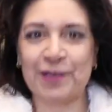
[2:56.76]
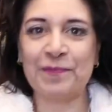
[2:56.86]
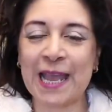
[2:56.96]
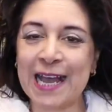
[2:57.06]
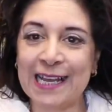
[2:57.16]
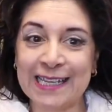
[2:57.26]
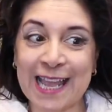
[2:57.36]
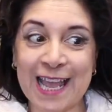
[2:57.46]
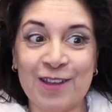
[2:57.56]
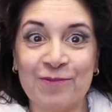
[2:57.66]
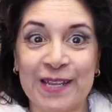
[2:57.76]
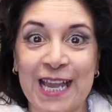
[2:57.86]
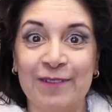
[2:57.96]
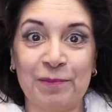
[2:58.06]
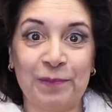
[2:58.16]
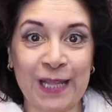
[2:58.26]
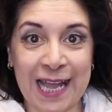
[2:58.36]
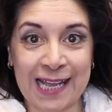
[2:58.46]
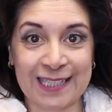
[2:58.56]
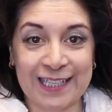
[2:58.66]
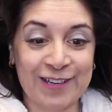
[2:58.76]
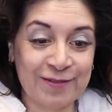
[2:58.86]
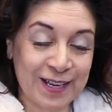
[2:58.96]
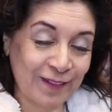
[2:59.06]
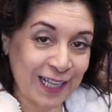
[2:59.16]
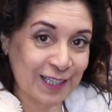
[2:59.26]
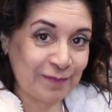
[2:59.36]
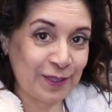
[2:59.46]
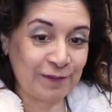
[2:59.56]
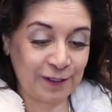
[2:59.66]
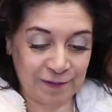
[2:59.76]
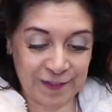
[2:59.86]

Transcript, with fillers: MN, and we have a blast here. We have lots of beautiful